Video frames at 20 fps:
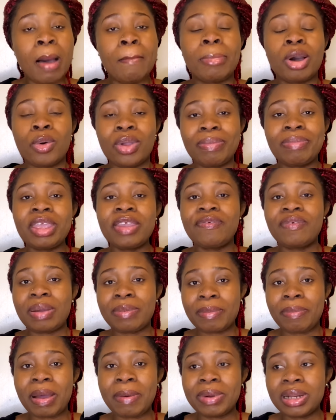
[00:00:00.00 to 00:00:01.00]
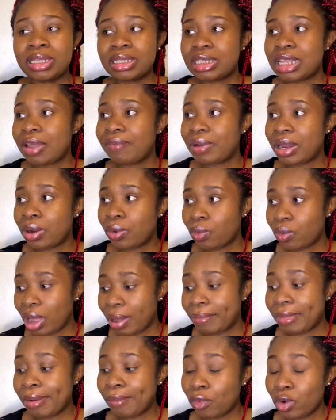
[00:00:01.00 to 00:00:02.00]
But with me, if I'm a permanent staff, and
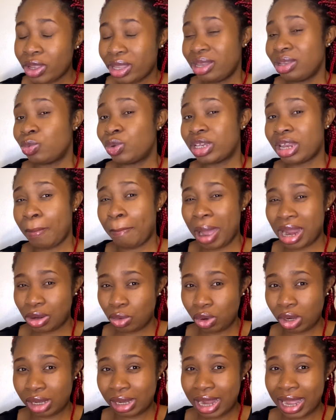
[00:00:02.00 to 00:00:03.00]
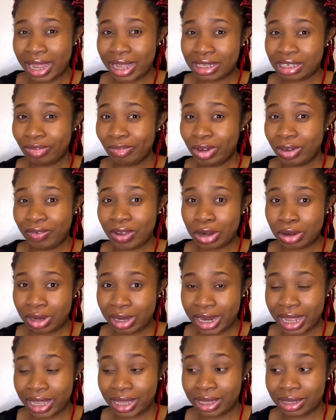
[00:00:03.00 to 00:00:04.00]
I'm working with a particular client, even if I don't
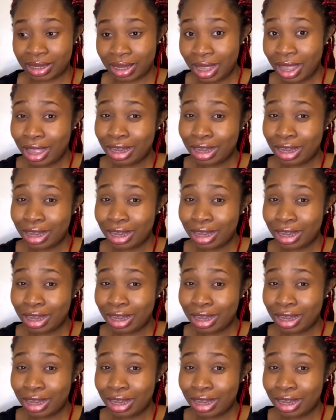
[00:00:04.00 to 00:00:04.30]
like it,